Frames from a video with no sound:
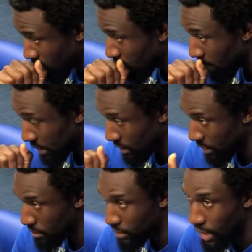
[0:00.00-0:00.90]
But at the
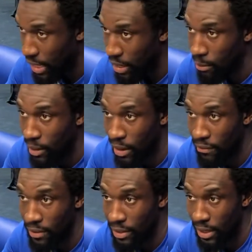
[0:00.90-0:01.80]
same time, I
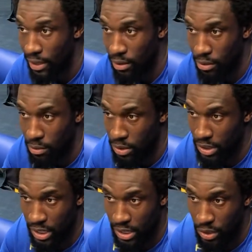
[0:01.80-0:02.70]
feel like we're
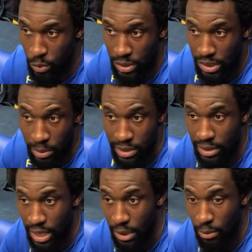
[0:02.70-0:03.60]
just taking this one step at a
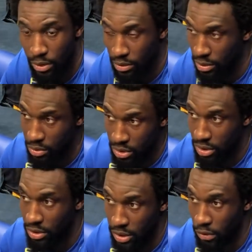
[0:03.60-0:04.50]
time. We
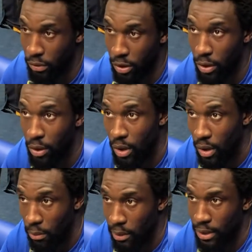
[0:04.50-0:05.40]
still need to grow,
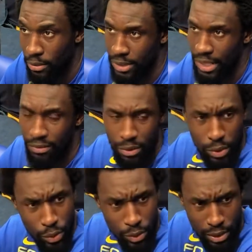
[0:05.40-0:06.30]
but we definitely
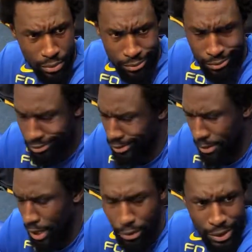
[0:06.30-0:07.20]
want to win no
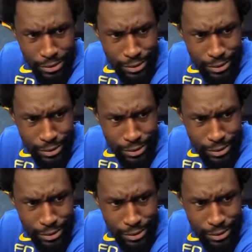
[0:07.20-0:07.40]
matter what.